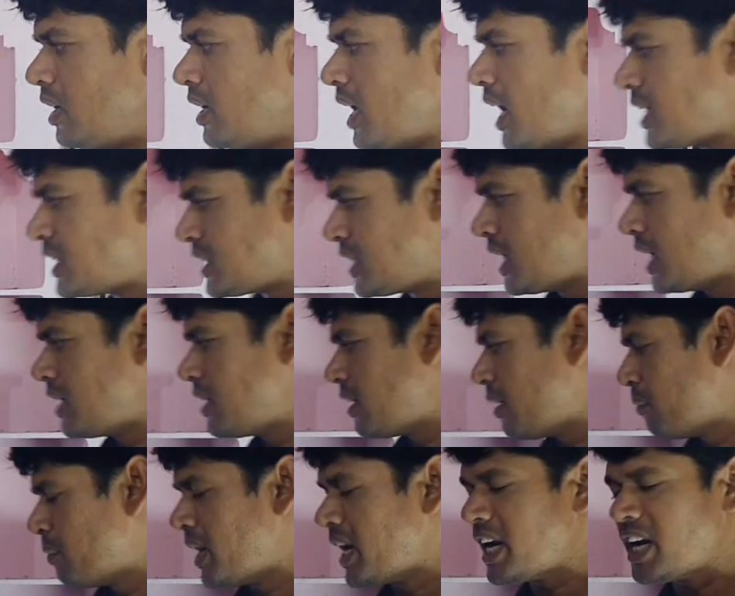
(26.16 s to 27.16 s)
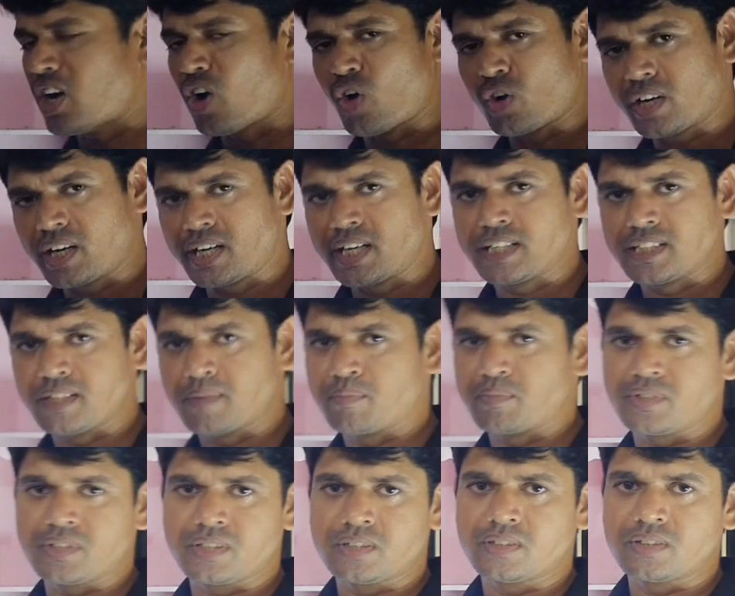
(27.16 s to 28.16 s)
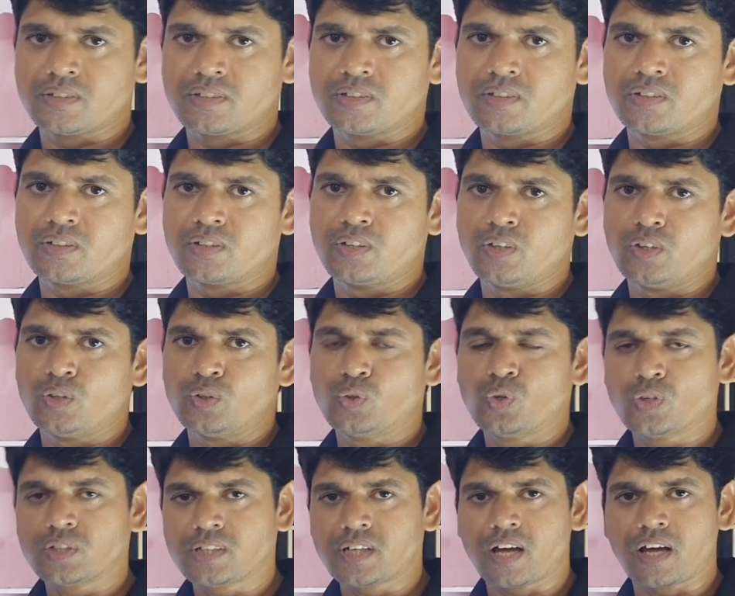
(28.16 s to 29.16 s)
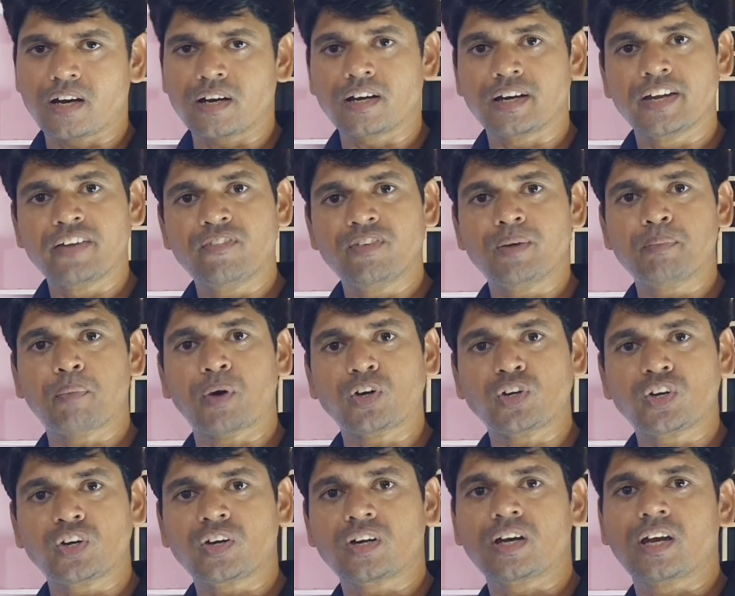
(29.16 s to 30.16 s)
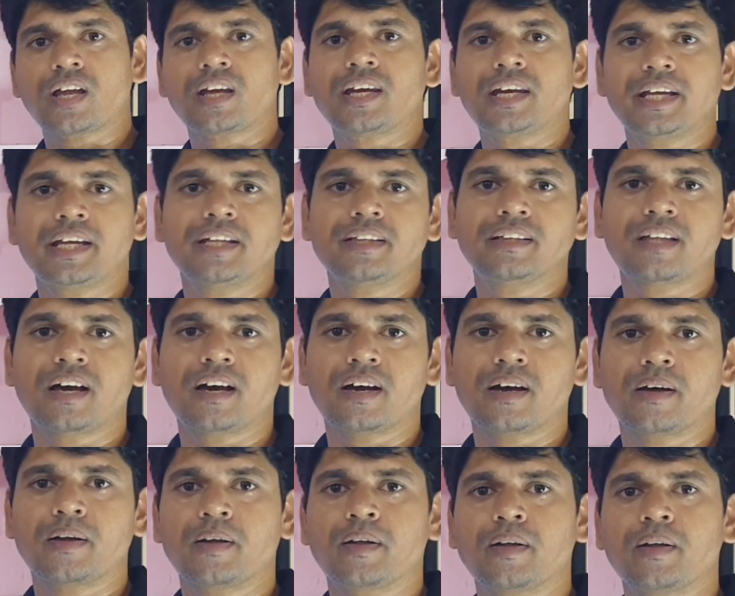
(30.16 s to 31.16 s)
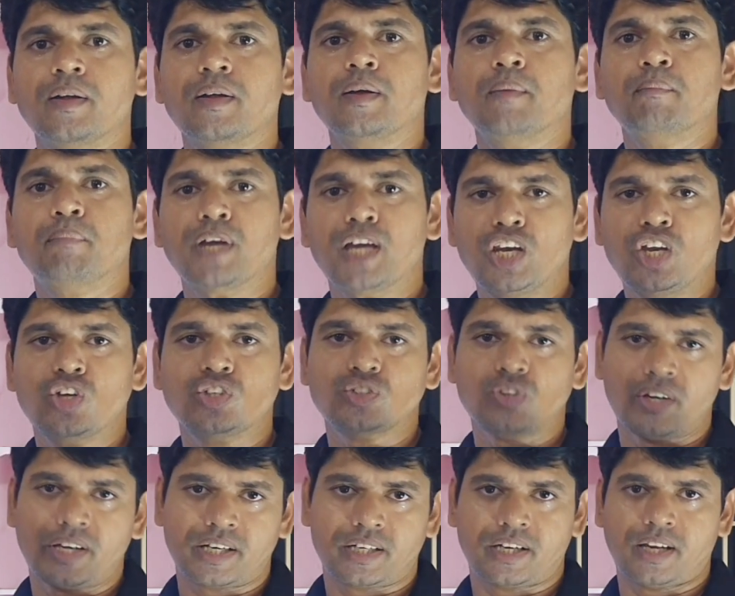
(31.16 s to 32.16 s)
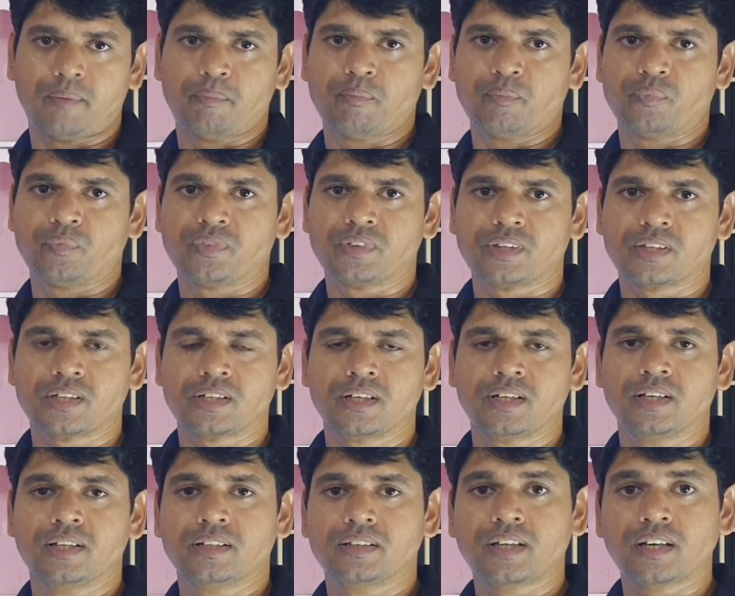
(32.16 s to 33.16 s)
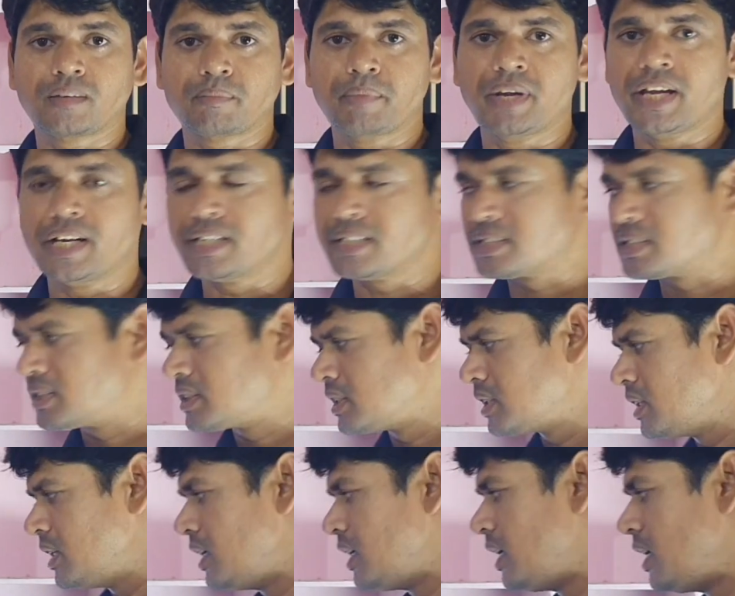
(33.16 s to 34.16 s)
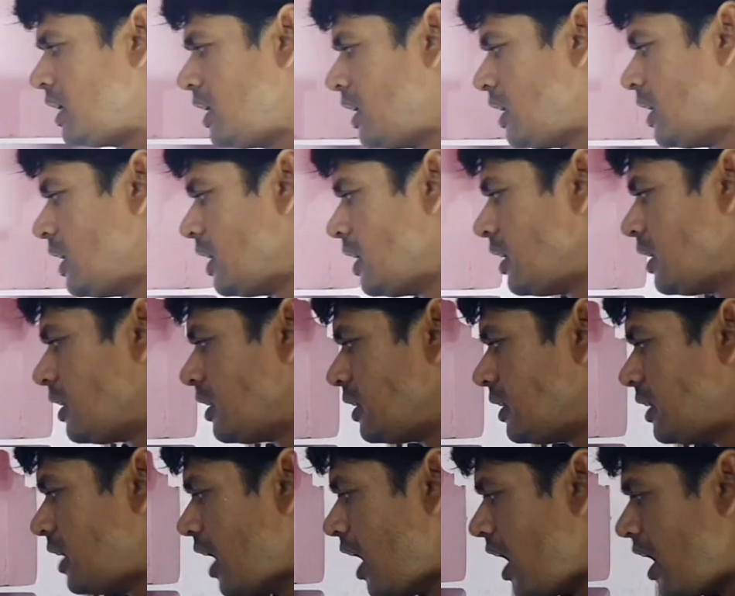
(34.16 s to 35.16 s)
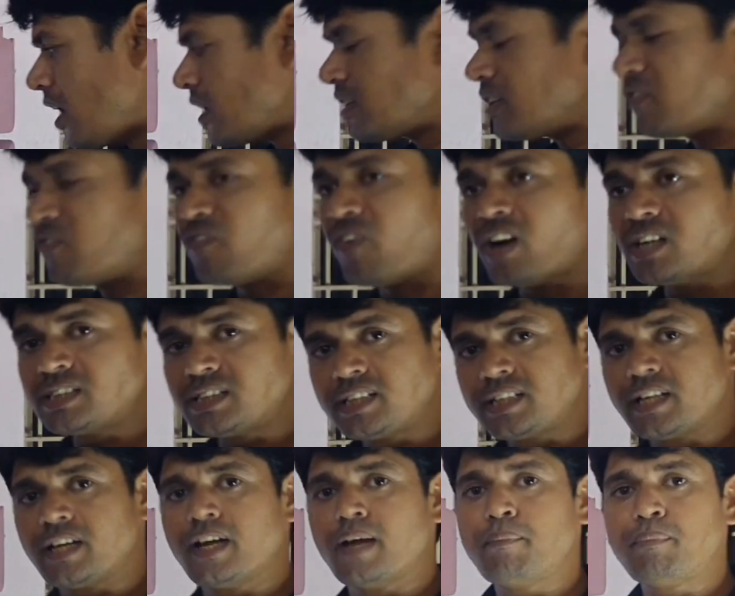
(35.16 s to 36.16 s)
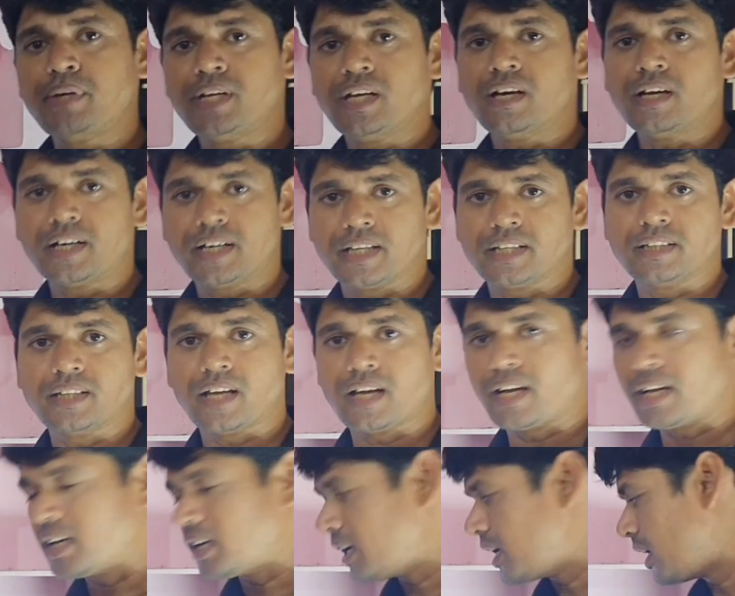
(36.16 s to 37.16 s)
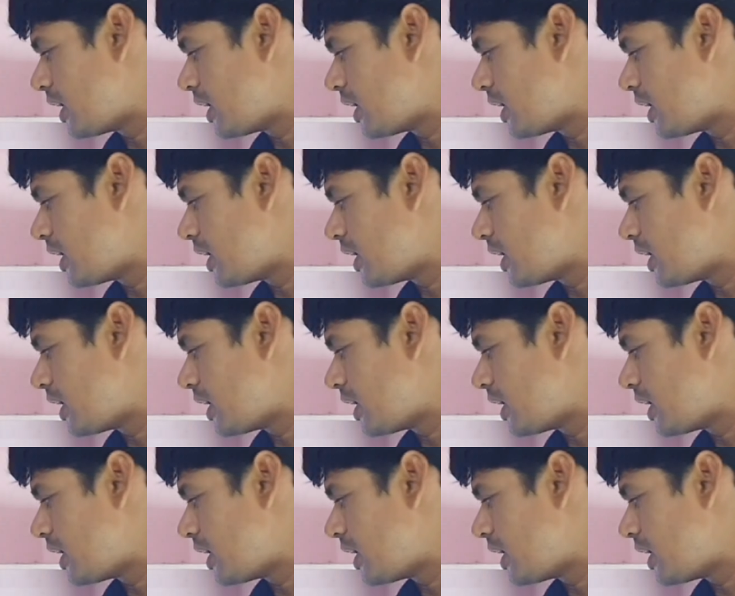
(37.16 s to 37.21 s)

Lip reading: extinct marine organisms. Those are lived particularly in the Paleozoic time. That means they are the first appeared in the